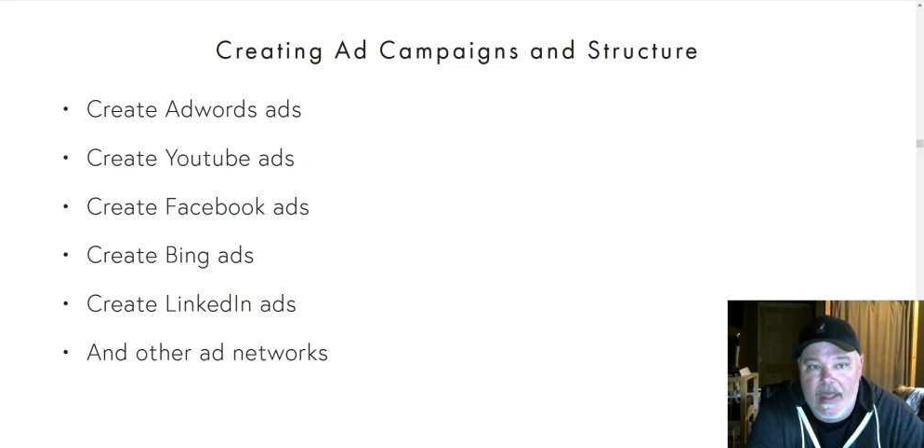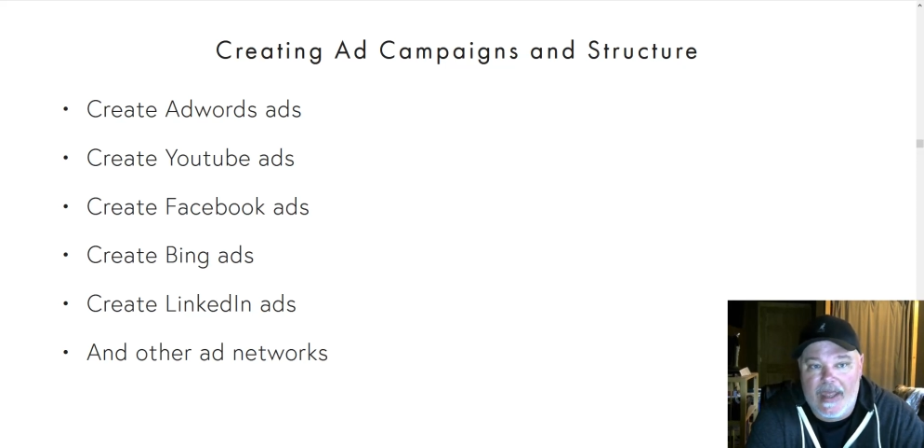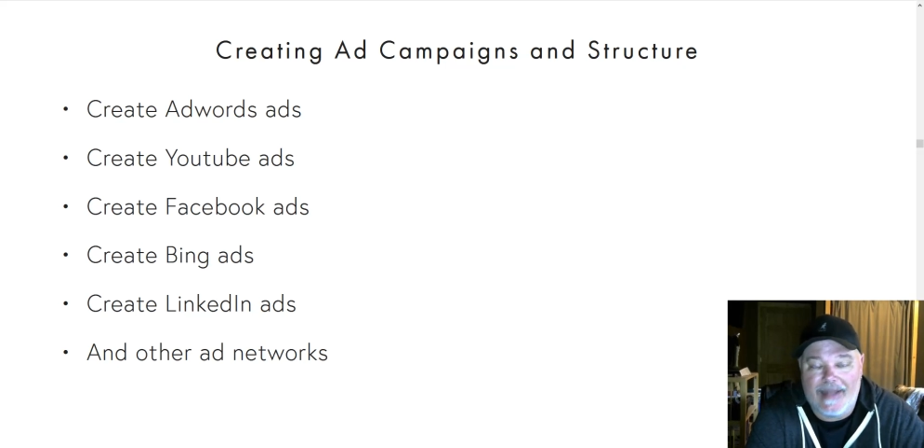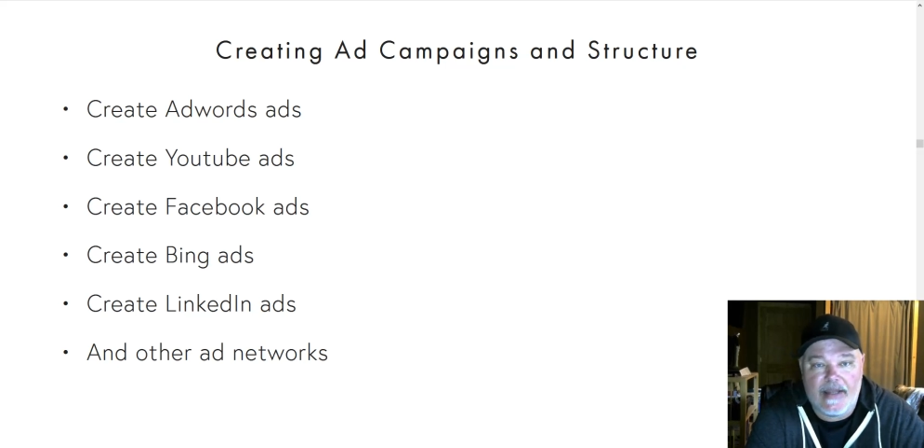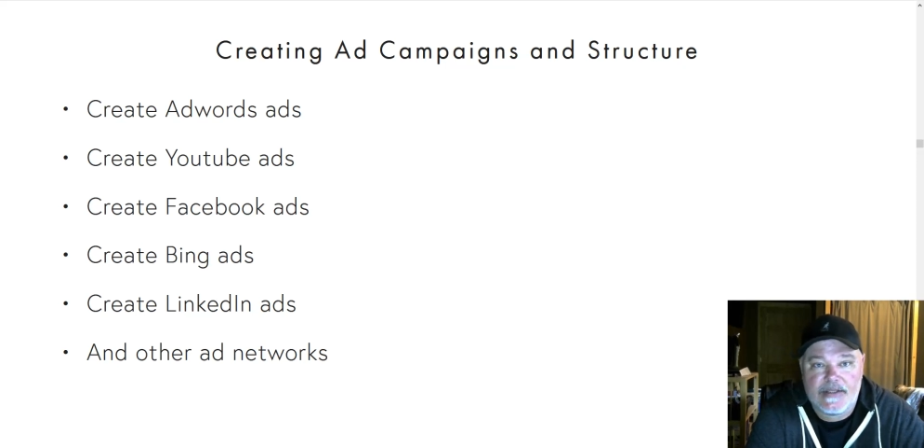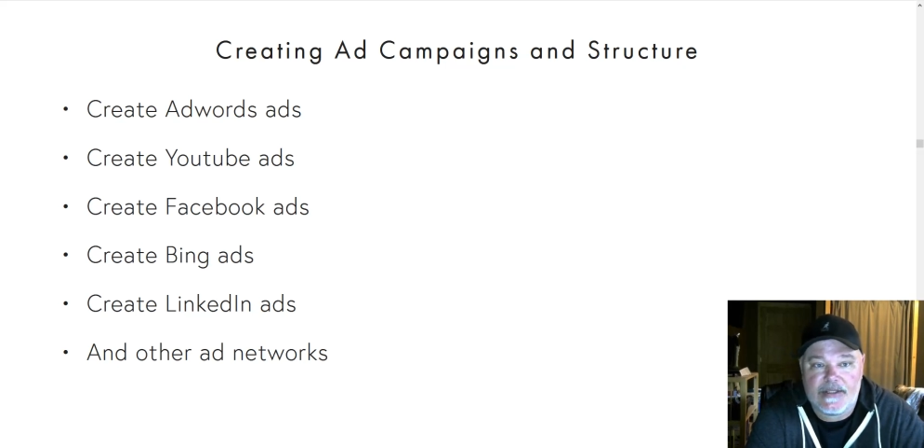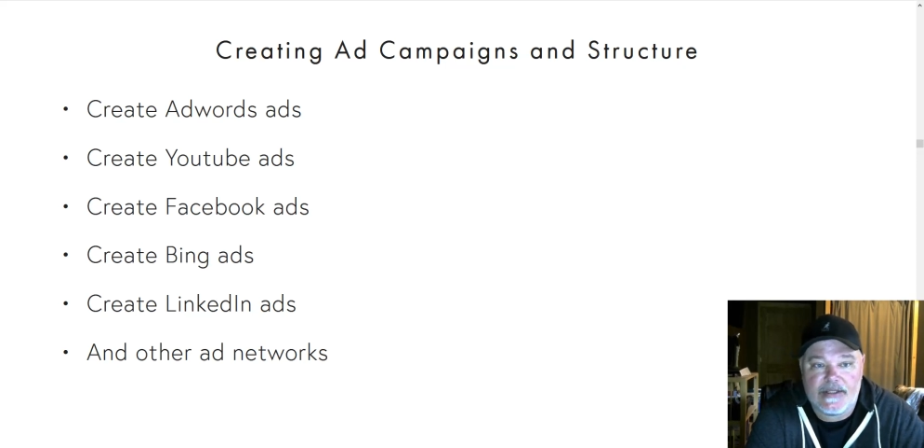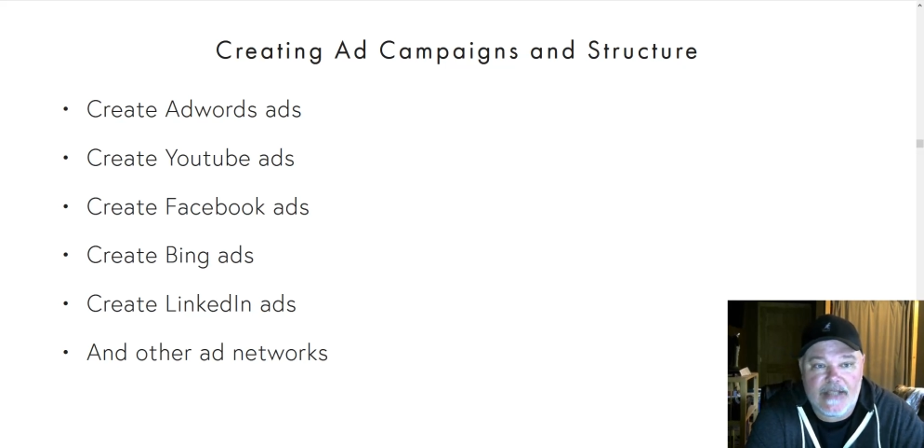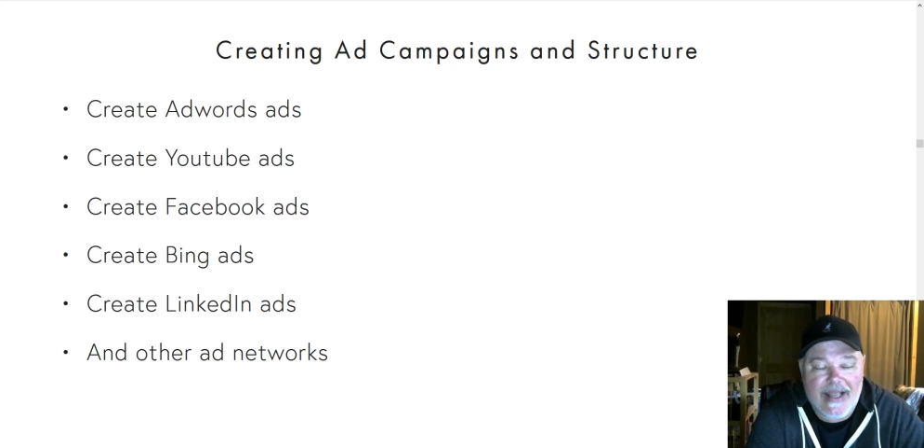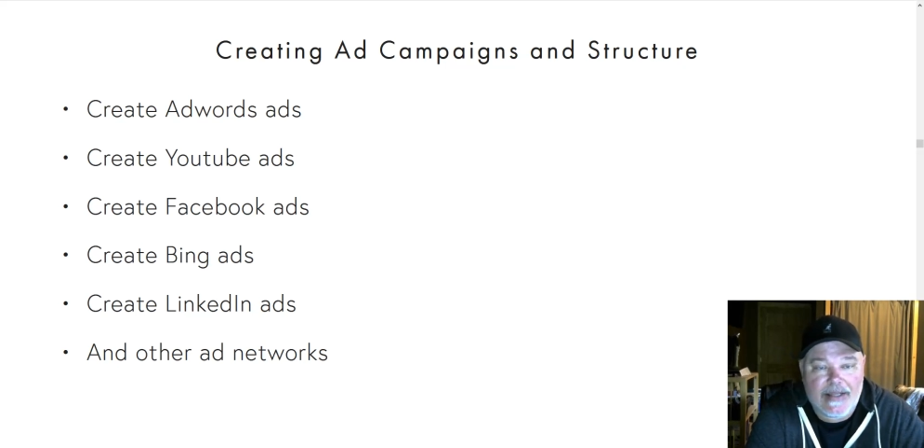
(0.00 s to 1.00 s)
and that's
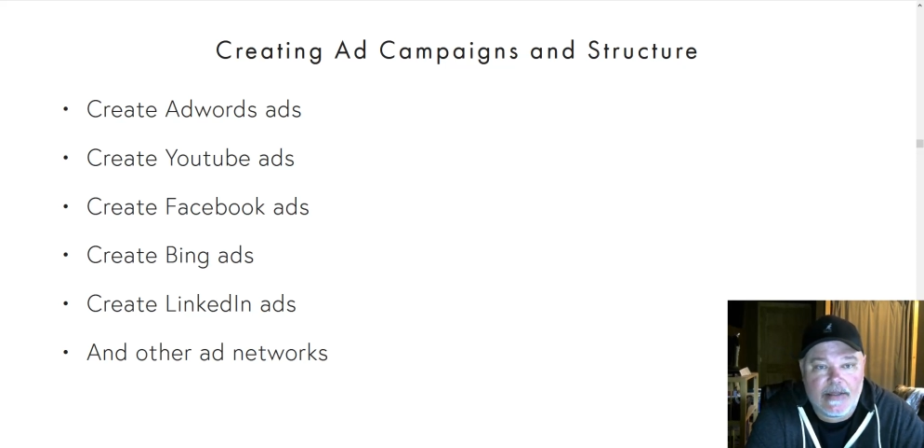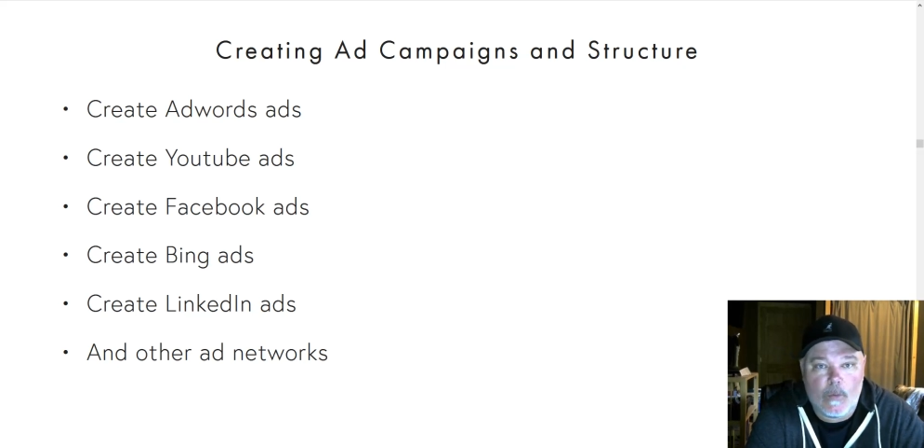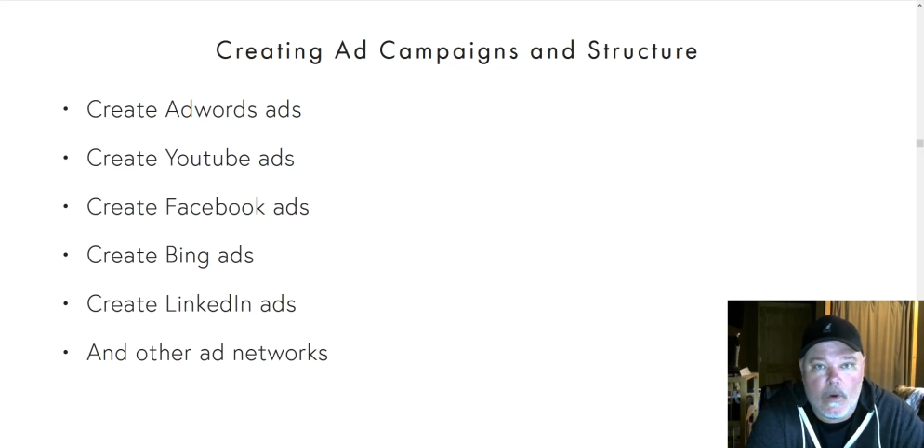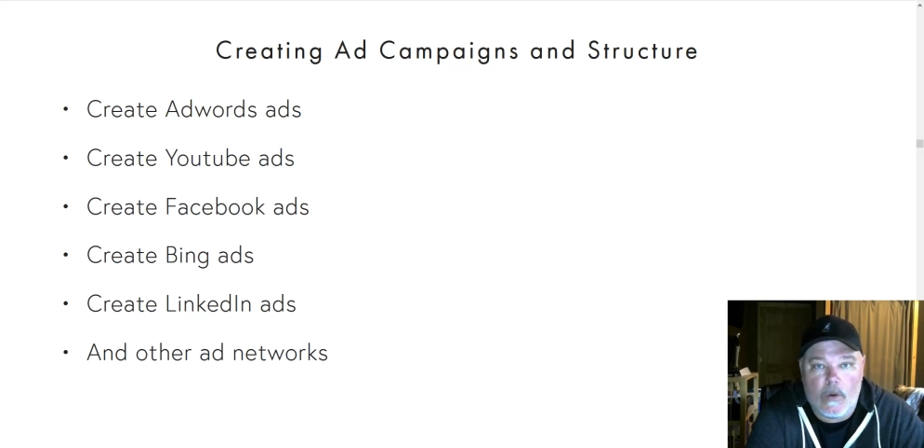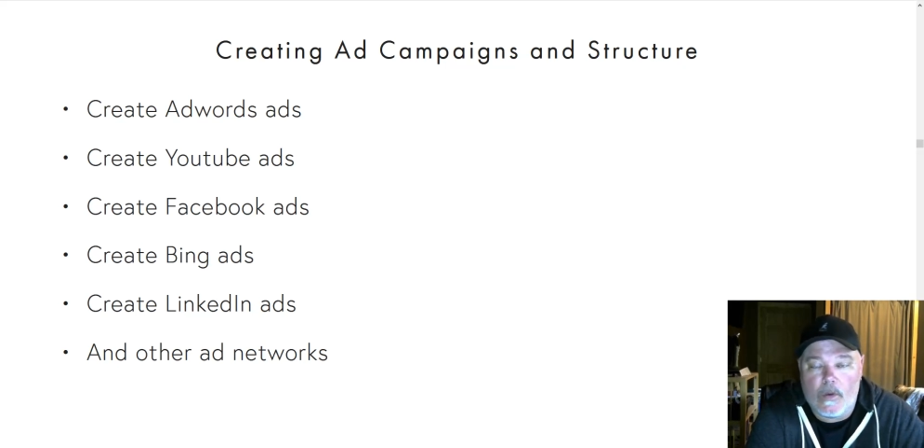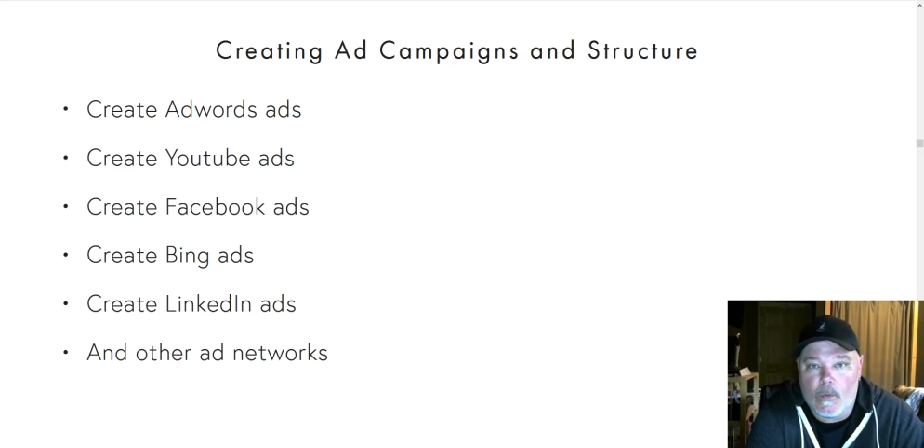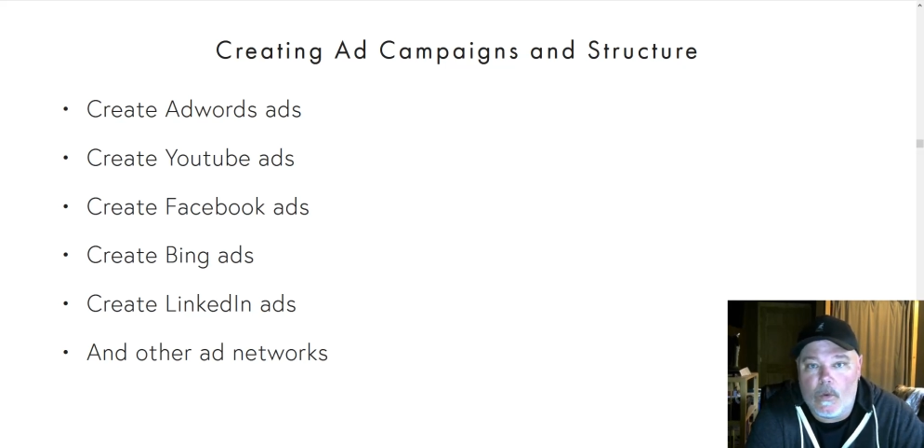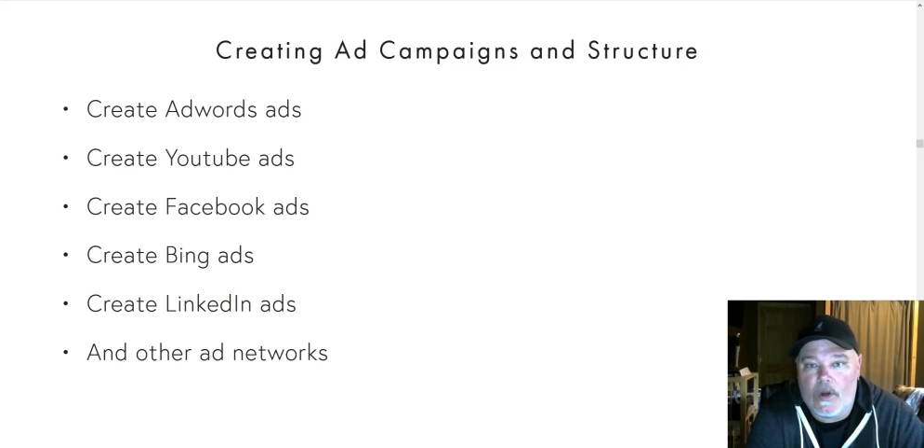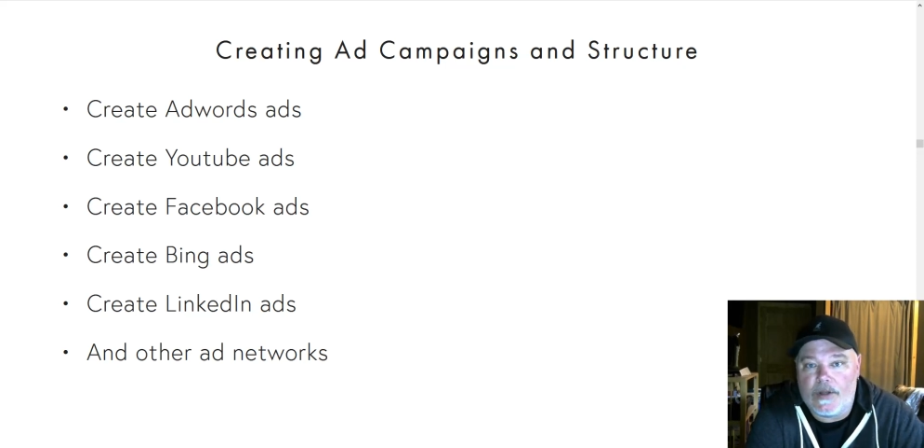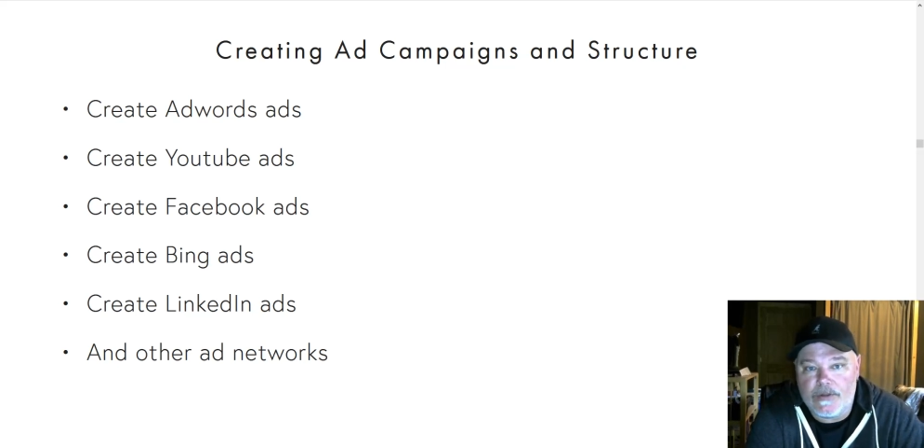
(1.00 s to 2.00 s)
exactly what we
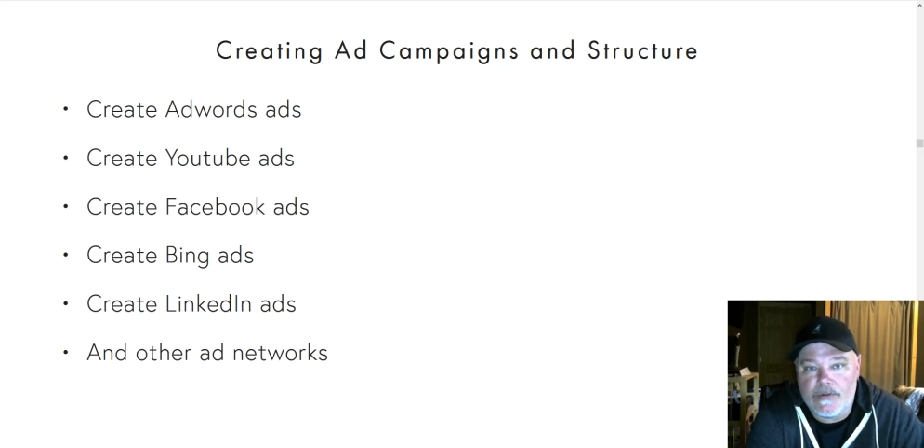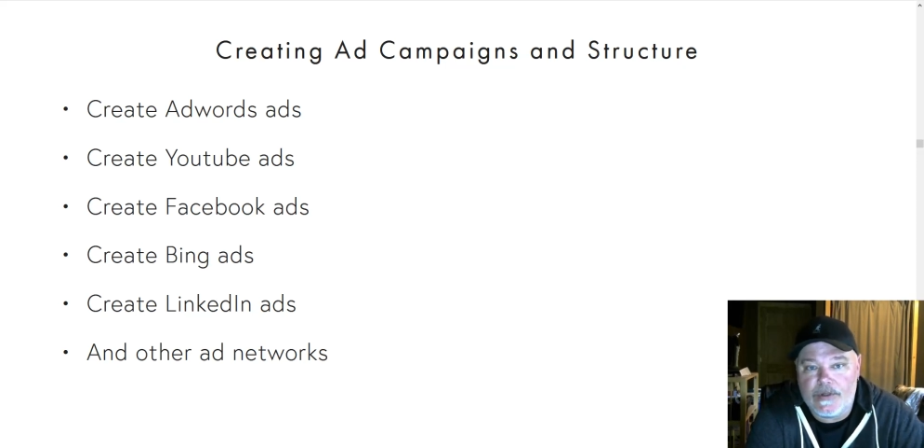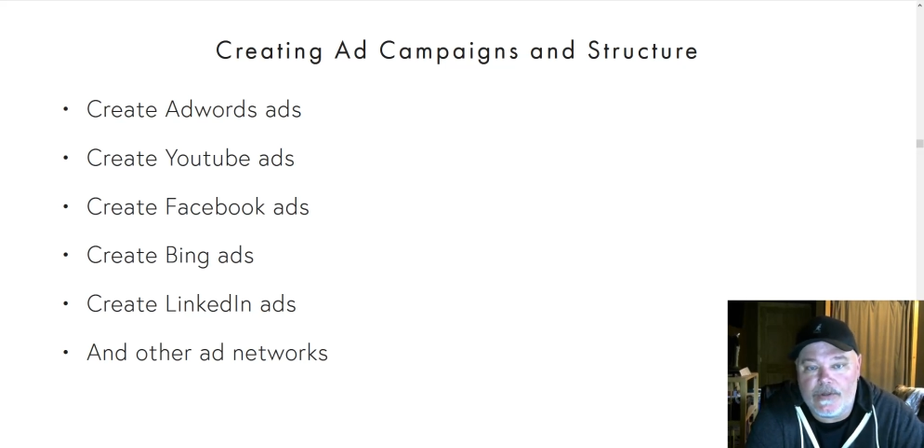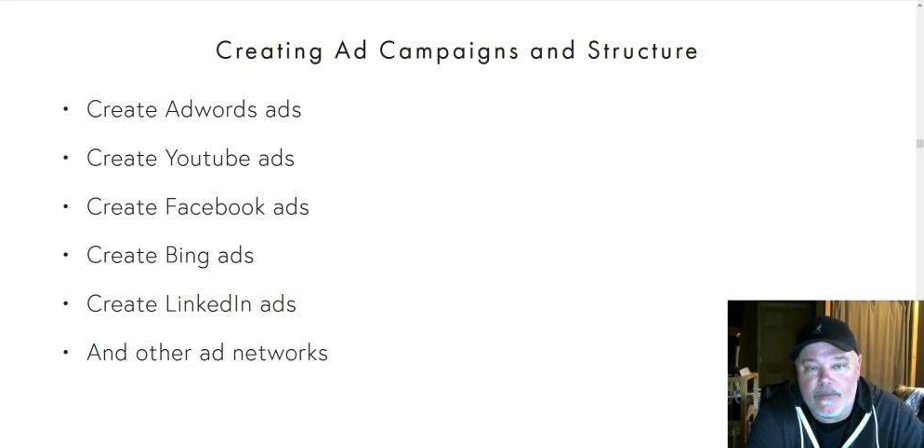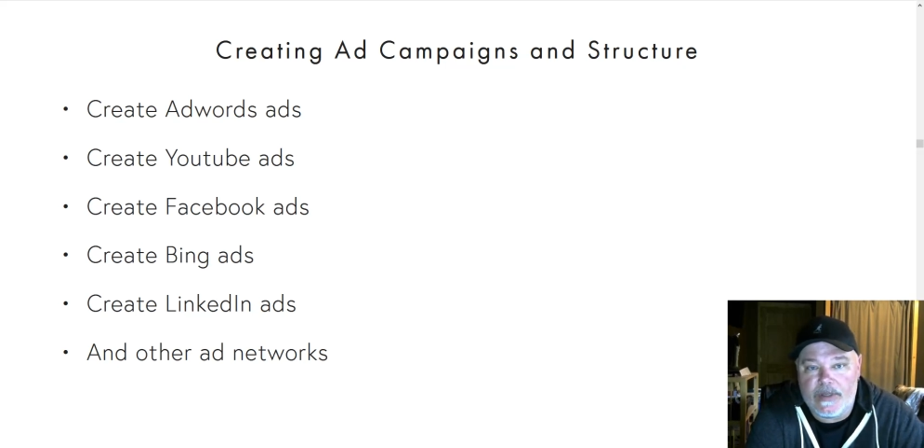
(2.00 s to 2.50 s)
want you to do.